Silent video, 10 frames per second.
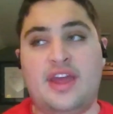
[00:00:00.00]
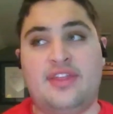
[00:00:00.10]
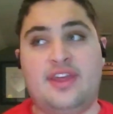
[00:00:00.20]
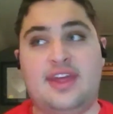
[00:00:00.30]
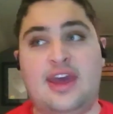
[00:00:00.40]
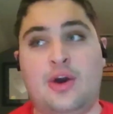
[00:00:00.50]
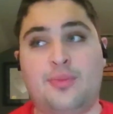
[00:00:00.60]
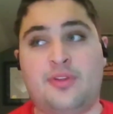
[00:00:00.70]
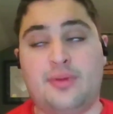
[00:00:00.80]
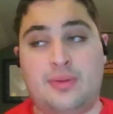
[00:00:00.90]
I think it
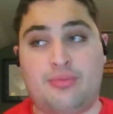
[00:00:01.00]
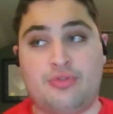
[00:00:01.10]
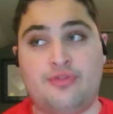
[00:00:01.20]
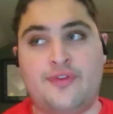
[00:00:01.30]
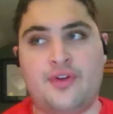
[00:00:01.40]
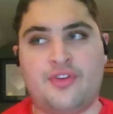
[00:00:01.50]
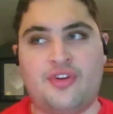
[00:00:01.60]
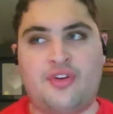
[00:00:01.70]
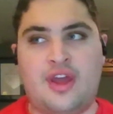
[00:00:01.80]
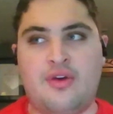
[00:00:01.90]
helps improve voter
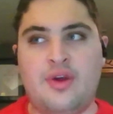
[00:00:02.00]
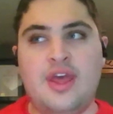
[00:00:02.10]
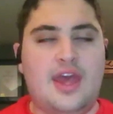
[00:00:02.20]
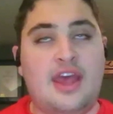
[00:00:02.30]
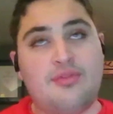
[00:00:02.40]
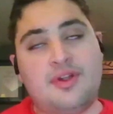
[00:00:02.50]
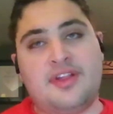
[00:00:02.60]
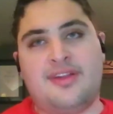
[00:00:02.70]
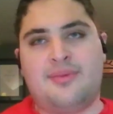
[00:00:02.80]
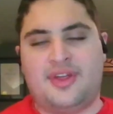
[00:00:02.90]
turnout, as well
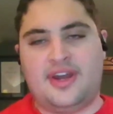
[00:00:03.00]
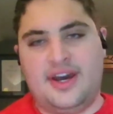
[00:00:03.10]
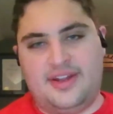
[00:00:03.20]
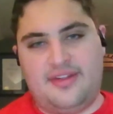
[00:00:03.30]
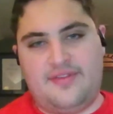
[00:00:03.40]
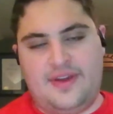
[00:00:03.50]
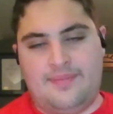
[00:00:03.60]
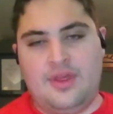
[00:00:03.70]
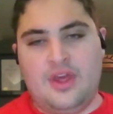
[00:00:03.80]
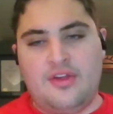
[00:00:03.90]
as some of the cons of it.
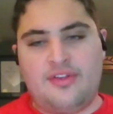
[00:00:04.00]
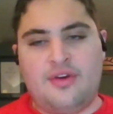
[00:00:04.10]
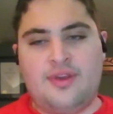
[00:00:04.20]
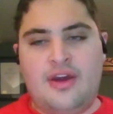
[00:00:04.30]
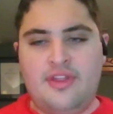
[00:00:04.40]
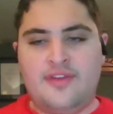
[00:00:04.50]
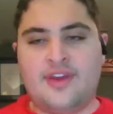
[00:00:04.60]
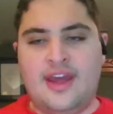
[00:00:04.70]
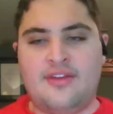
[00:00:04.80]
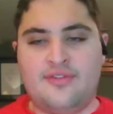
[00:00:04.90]
So now that I've
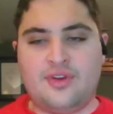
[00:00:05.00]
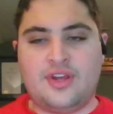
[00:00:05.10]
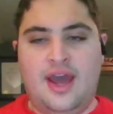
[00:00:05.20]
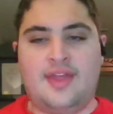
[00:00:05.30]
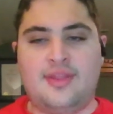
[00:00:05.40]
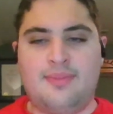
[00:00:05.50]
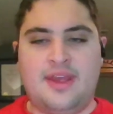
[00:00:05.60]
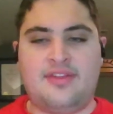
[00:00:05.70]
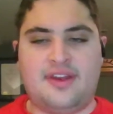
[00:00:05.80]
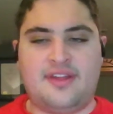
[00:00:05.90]
kind of gotten the
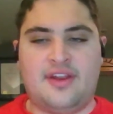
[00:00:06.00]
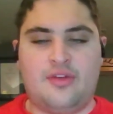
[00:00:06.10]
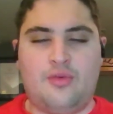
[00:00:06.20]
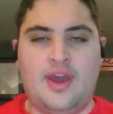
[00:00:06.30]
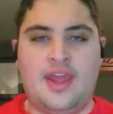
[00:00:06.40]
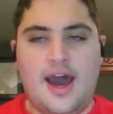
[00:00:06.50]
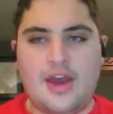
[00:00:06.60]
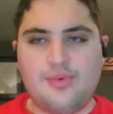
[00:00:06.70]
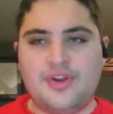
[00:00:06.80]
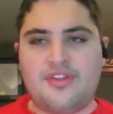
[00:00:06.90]
basics out of the way,
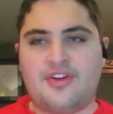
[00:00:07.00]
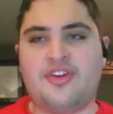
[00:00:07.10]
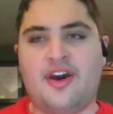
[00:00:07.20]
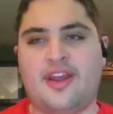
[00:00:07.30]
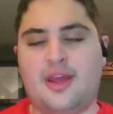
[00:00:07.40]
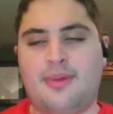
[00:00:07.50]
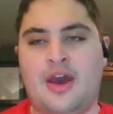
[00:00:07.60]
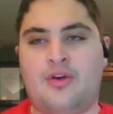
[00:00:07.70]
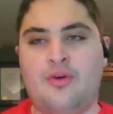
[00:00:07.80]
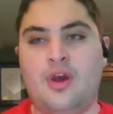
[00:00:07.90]
I want to start talking
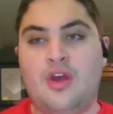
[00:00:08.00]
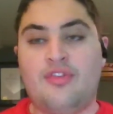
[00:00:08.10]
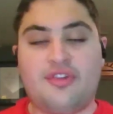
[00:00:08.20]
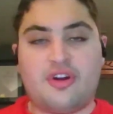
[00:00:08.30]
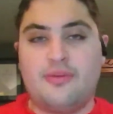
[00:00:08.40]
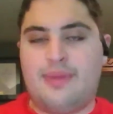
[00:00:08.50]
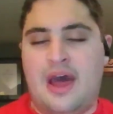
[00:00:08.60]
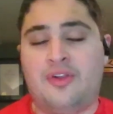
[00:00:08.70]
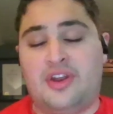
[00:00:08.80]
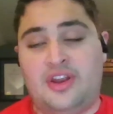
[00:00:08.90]
about certain
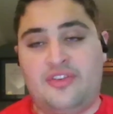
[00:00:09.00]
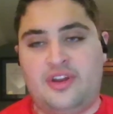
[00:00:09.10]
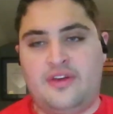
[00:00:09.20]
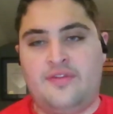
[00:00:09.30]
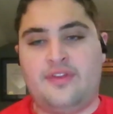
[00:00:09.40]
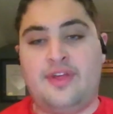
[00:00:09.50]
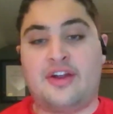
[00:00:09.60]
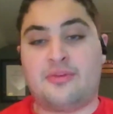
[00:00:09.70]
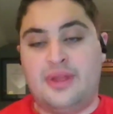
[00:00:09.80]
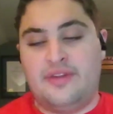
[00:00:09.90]
ballot initiatives
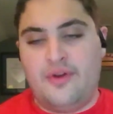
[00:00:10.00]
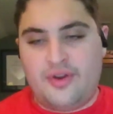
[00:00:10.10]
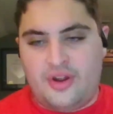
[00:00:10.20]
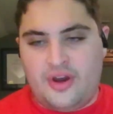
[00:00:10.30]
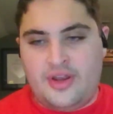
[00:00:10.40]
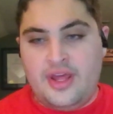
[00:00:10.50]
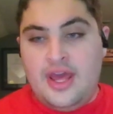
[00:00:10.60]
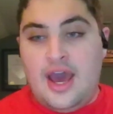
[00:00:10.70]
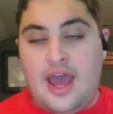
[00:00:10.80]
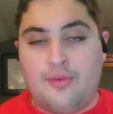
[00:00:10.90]
that are being voted on.
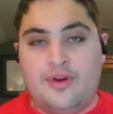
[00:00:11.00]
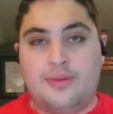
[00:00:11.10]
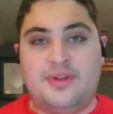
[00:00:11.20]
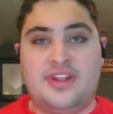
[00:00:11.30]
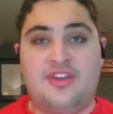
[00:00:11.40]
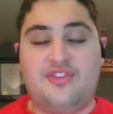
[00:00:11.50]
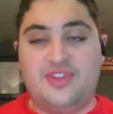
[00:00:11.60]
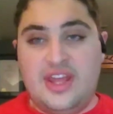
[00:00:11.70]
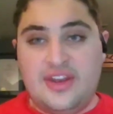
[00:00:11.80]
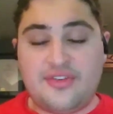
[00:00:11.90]
I want to
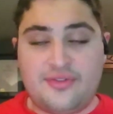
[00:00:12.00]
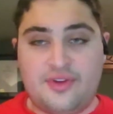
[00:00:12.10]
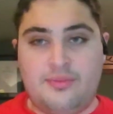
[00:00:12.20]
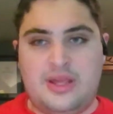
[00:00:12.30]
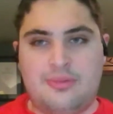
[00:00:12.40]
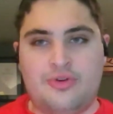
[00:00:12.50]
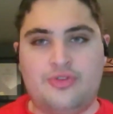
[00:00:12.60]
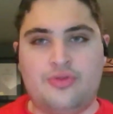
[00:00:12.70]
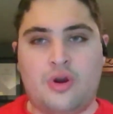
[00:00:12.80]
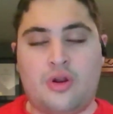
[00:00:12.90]
potentially interview people
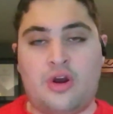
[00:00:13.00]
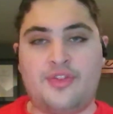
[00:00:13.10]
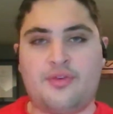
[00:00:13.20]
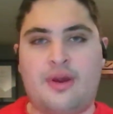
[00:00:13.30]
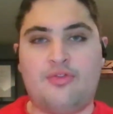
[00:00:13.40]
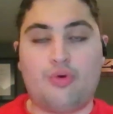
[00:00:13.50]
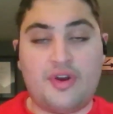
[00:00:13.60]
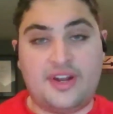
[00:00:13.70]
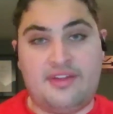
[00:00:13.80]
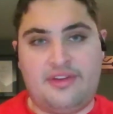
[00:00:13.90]
who are on the ground
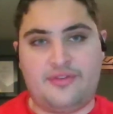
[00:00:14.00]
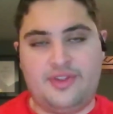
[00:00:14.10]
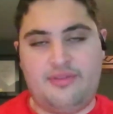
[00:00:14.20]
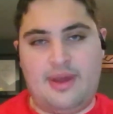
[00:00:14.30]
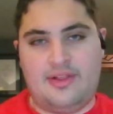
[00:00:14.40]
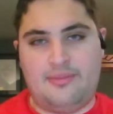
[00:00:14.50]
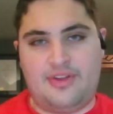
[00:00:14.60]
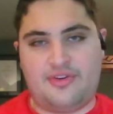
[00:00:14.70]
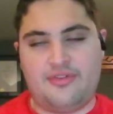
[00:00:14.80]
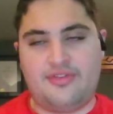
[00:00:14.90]
organizing for these ballot
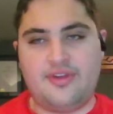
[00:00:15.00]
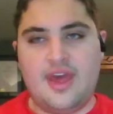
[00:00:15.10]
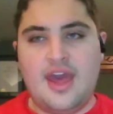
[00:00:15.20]
measures.